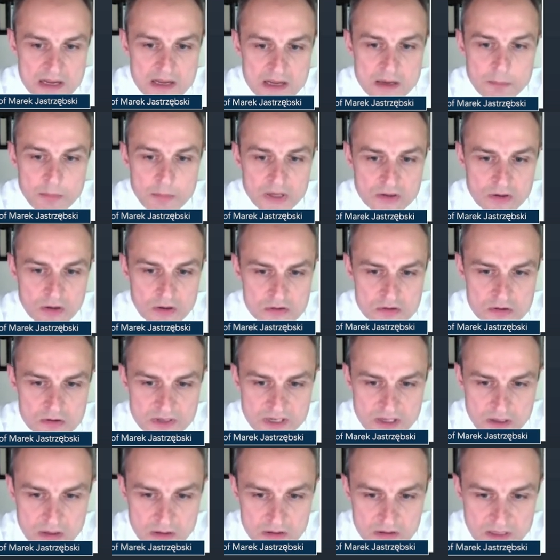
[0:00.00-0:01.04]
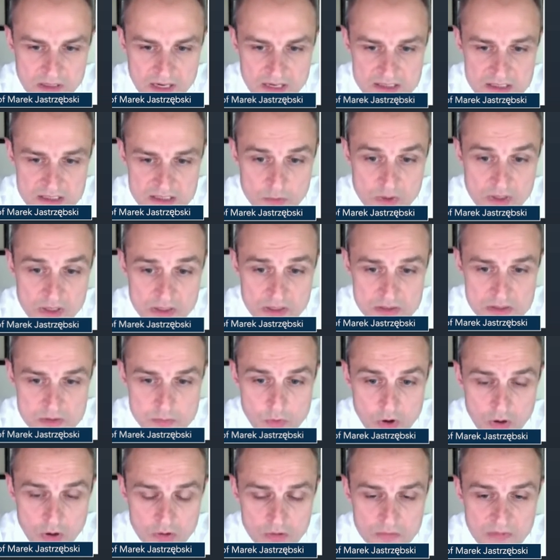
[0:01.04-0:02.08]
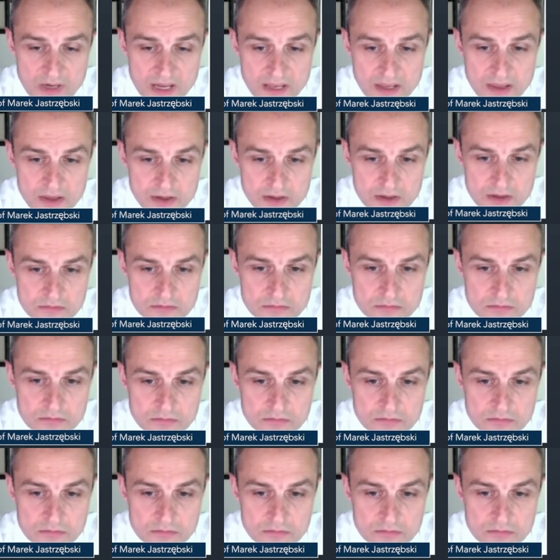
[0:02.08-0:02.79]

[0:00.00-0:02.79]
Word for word: but also recognize it when it's small, like here